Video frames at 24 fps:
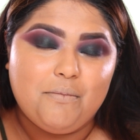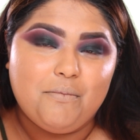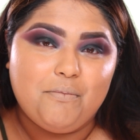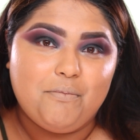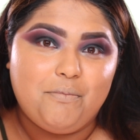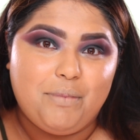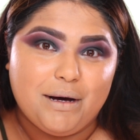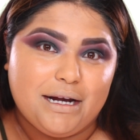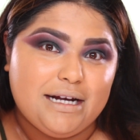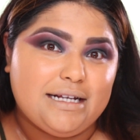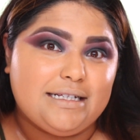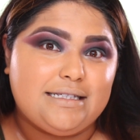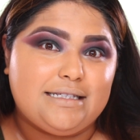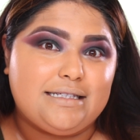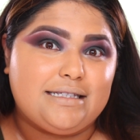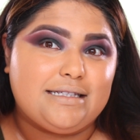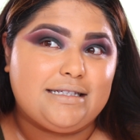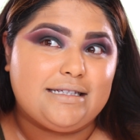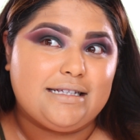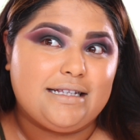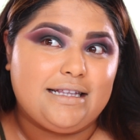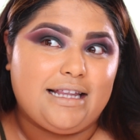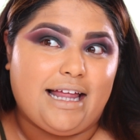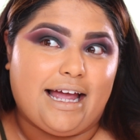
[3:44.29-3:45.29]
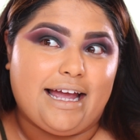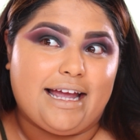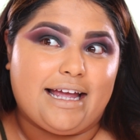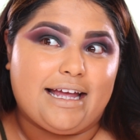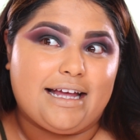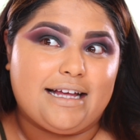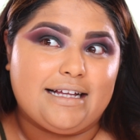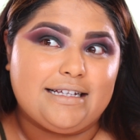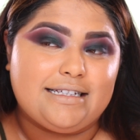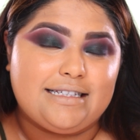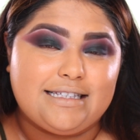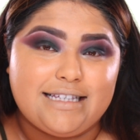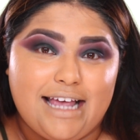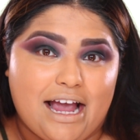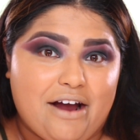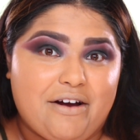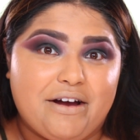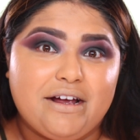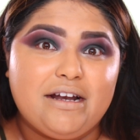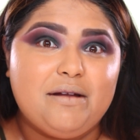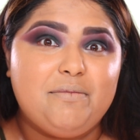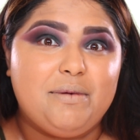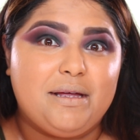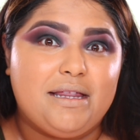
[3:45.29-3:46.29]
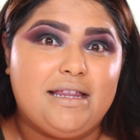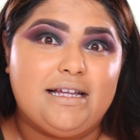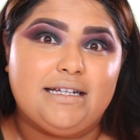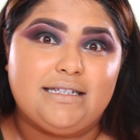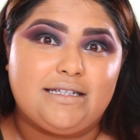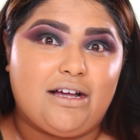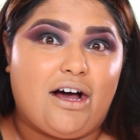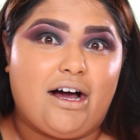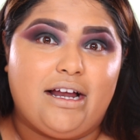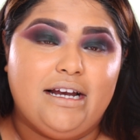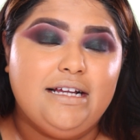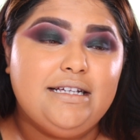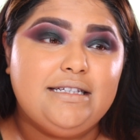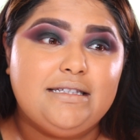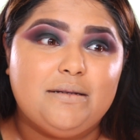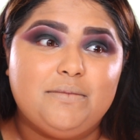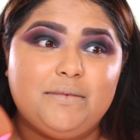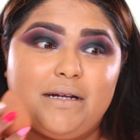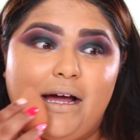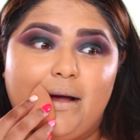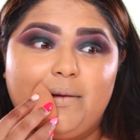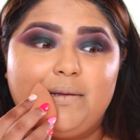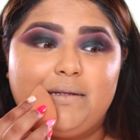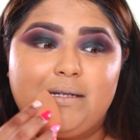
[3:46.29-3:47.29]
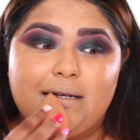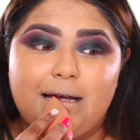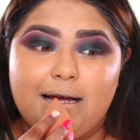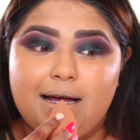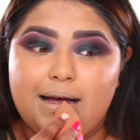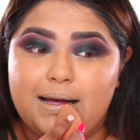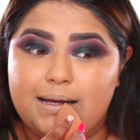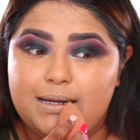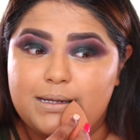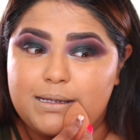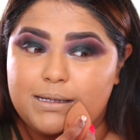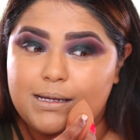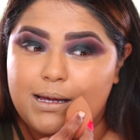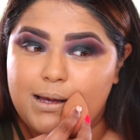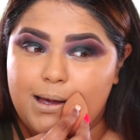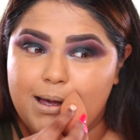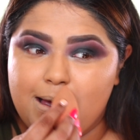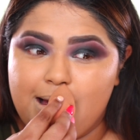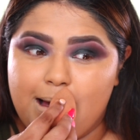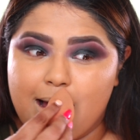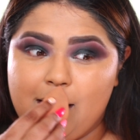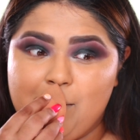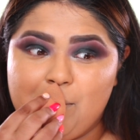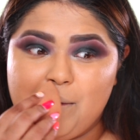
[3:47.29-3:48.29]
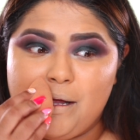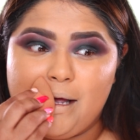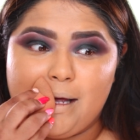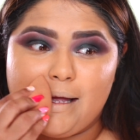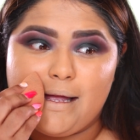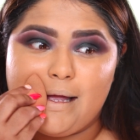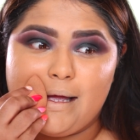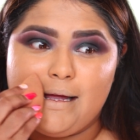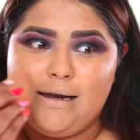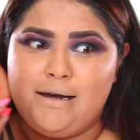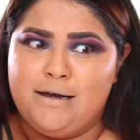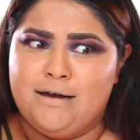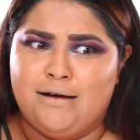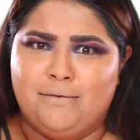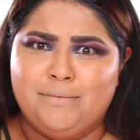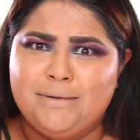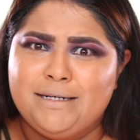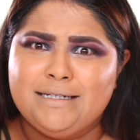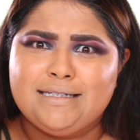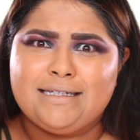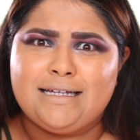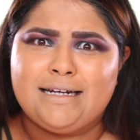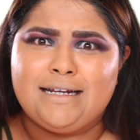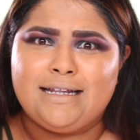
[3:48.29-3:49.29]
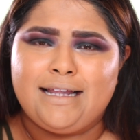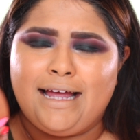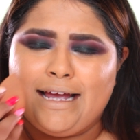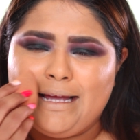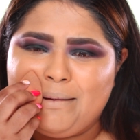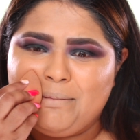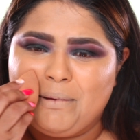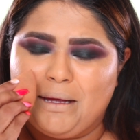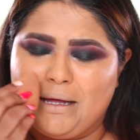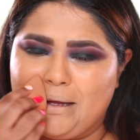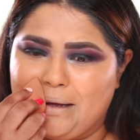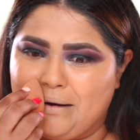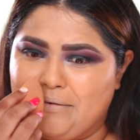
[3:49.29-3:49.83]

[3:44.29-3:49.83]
but it's like scary to be this honest sometimes because I'm like, nobody's gonna like me.